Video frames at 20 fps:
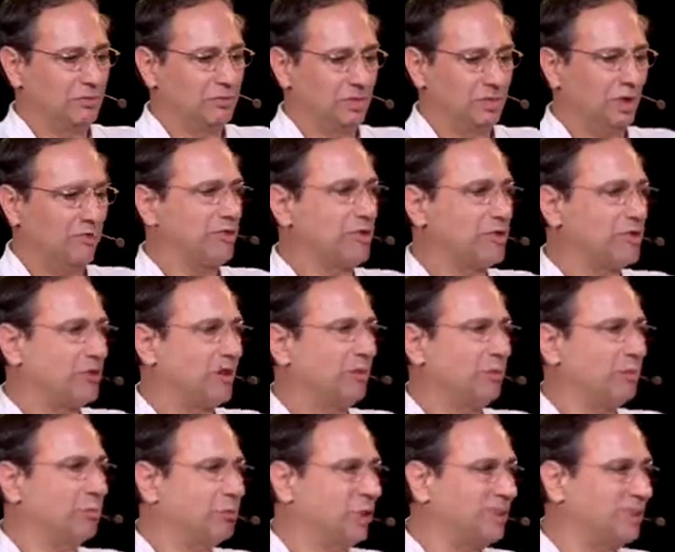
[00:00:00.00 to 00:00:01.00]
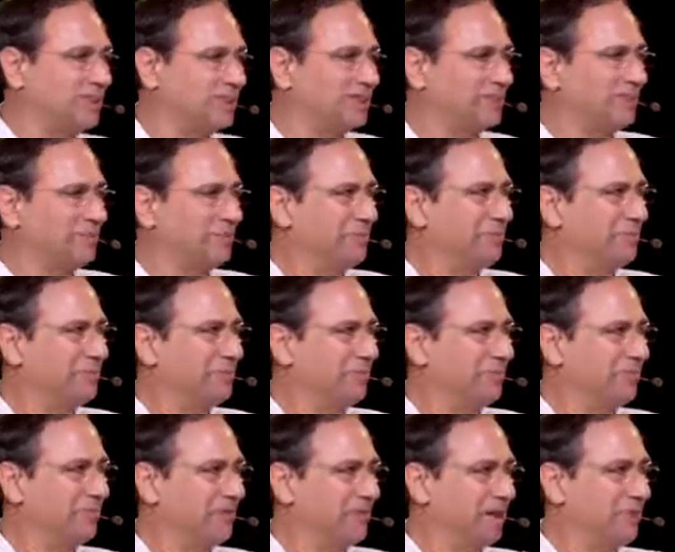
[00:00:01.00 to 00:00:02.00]
off-the-shelf products
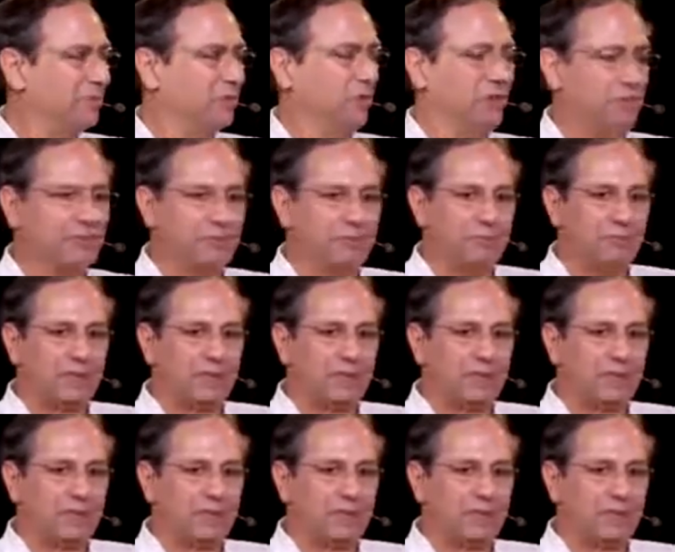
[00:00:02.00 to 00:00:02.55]
mm-hmm. and move it.